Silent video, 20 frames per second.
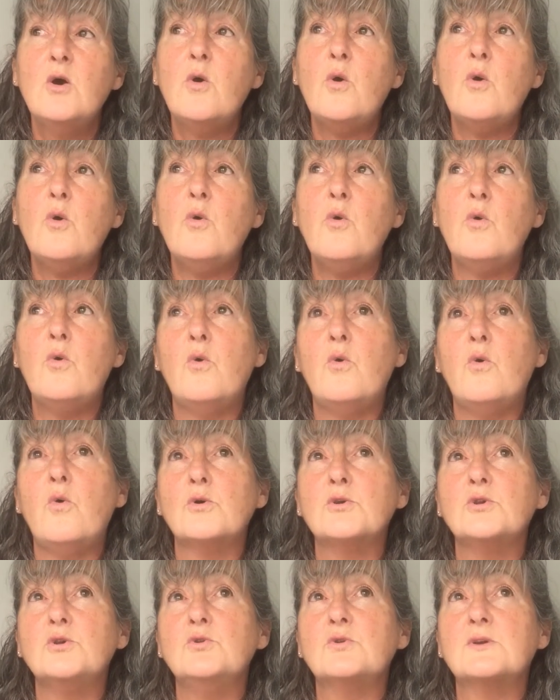
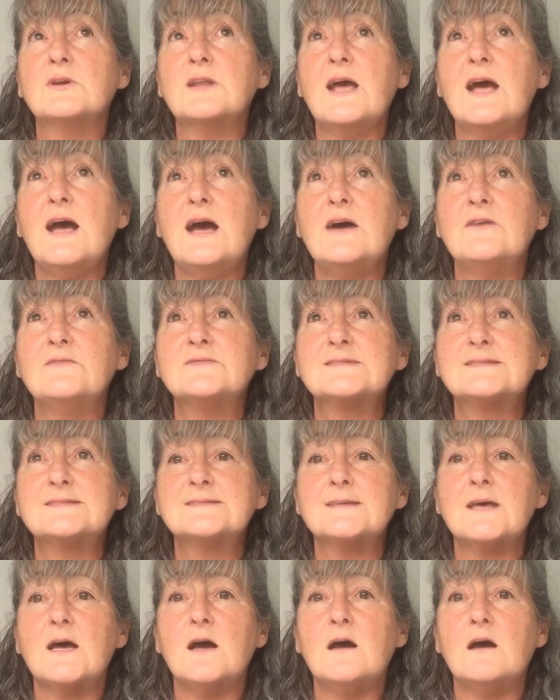Or you could have
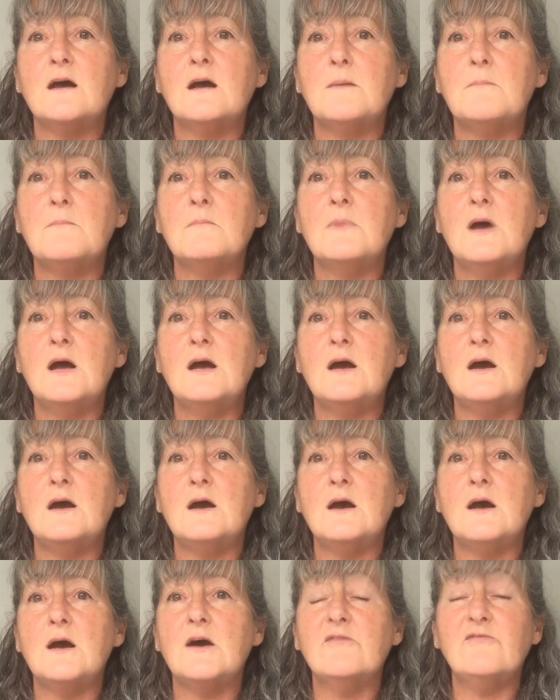some
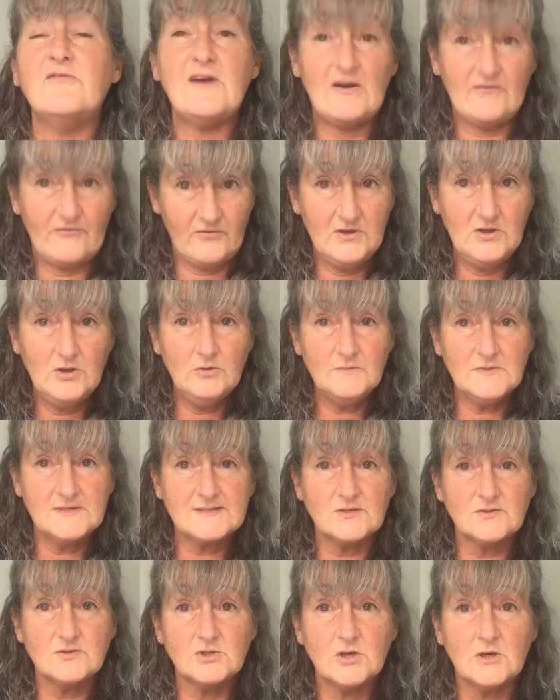fat-free hummus
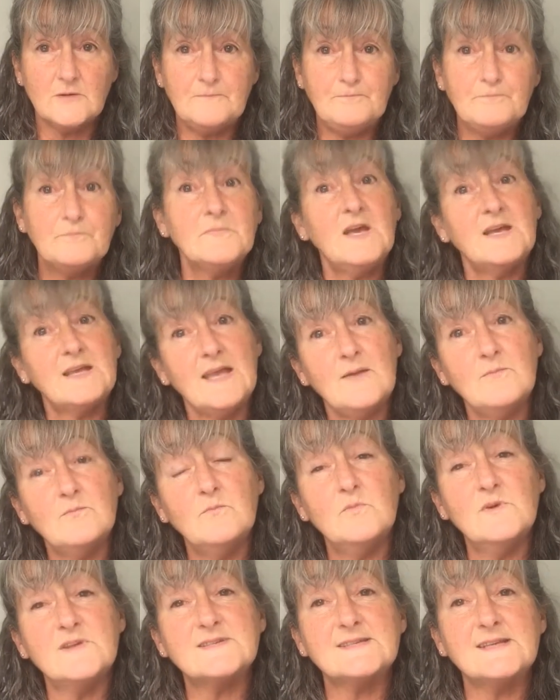on top.
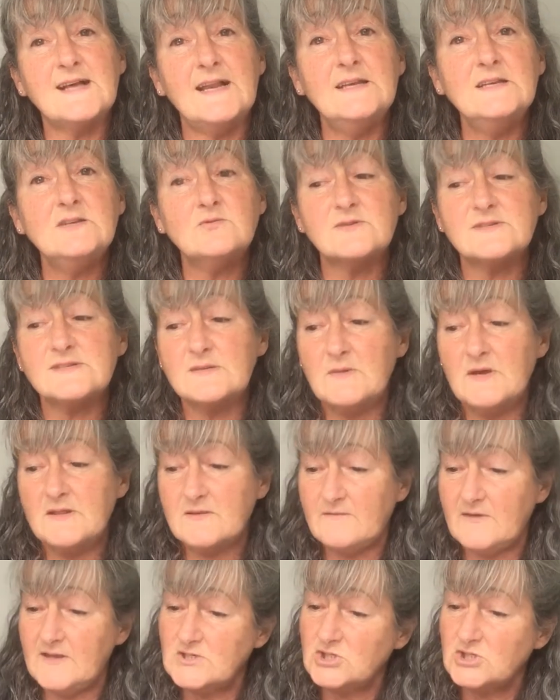Again, with salad or some
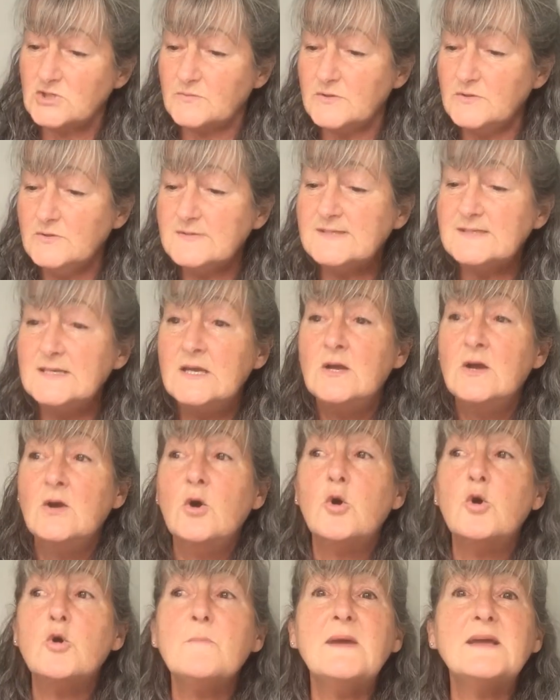other vegetables,
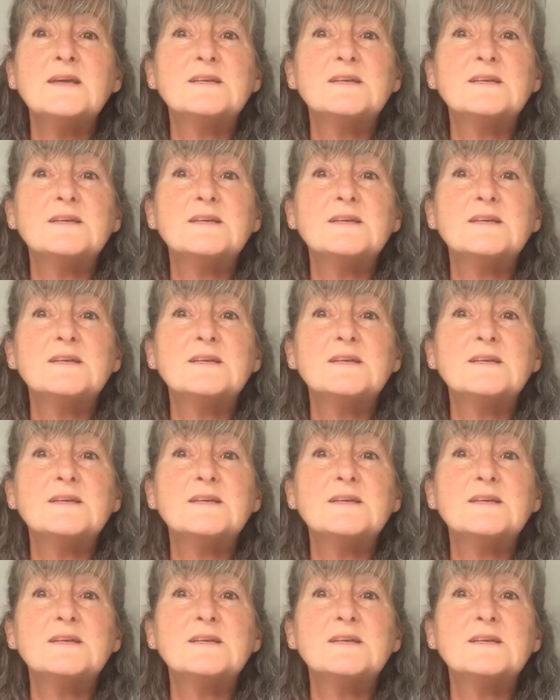or make a